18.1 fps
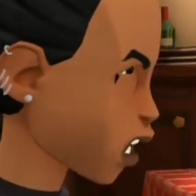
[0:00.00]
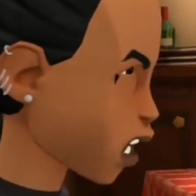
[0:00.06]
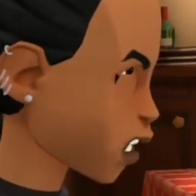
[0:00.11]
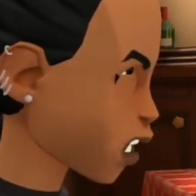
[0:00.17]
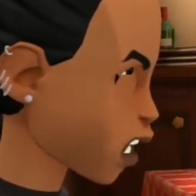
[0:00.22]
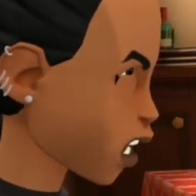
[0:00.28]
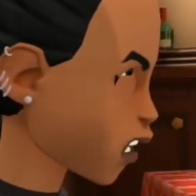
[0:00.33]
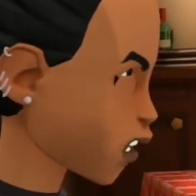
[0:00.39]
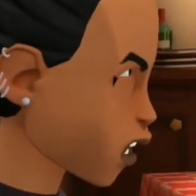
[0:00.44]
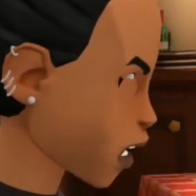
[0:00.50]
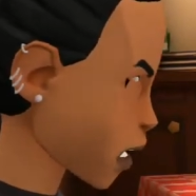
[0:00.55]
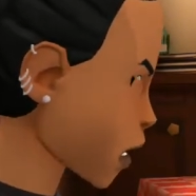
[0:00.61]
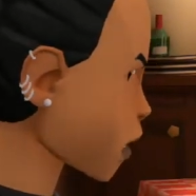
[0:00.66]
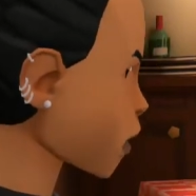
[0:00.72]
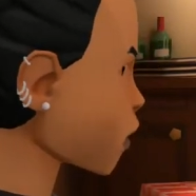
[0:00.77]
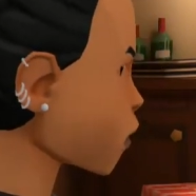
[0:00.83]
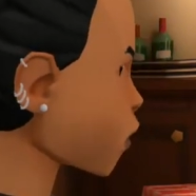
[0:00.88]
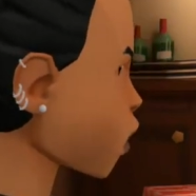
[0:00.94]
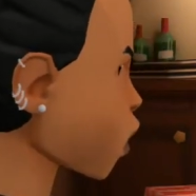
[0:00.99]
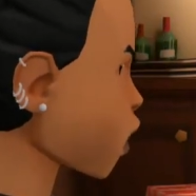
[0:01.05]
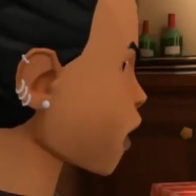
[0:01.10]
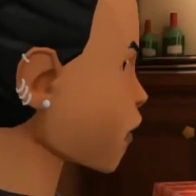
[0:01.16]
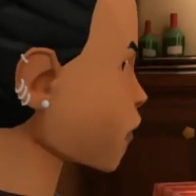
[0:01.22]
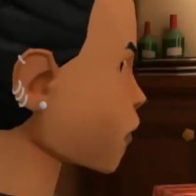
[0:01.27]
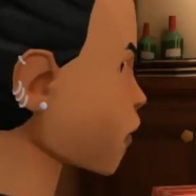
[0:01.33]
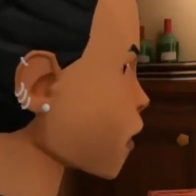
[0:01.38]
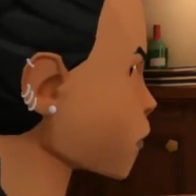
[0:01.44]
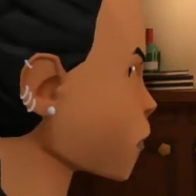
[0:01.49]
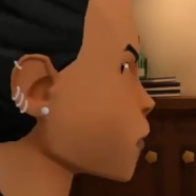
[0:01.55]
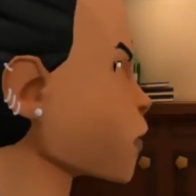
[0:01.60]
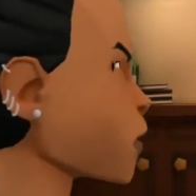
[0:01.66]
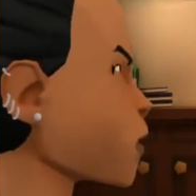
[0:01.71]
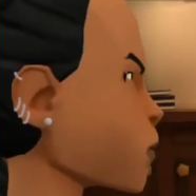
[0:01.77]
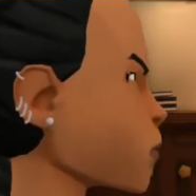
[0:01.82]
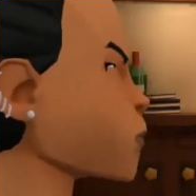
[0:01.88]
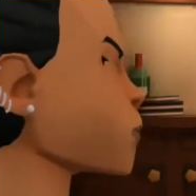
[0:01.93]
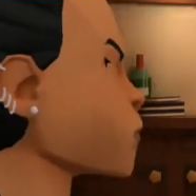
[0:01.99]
not good for a whole lot of people.